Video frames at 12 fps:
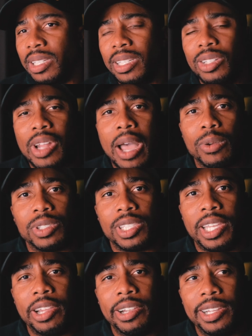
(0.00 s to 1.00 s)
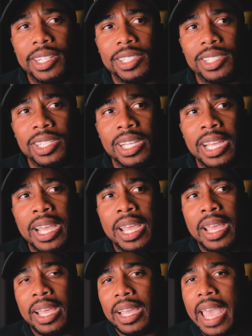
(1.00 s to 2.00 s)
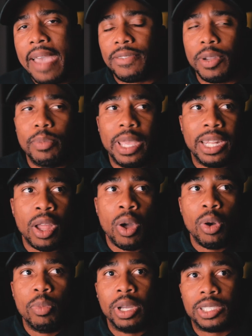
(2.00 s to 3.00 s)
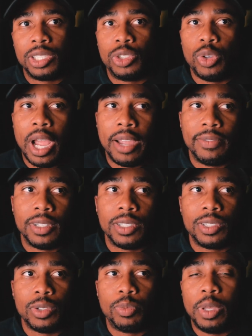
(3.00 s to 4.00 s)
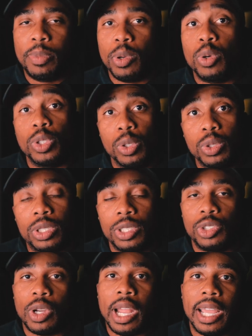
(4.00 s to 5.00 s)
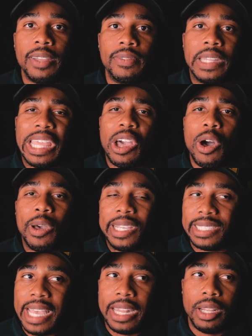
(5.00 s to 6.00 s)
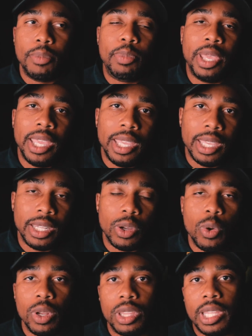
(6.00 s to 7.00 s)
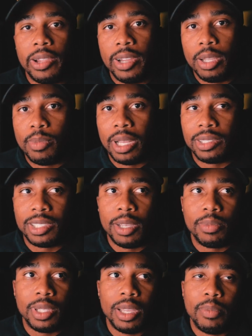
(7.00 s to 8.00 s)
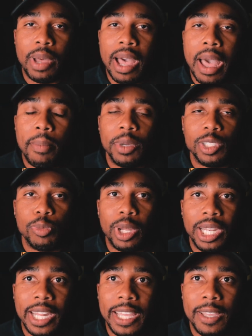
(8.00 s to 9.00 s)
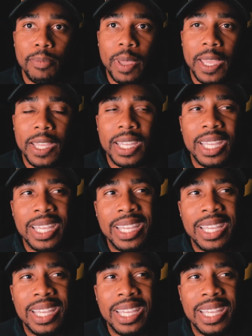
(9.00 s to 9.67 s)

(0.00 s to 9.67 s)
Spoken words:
You know, I was curious after meeting a whole bunch of drivers or people who used to drive, and they always had an opinion or a theory about something, about how much money they can make.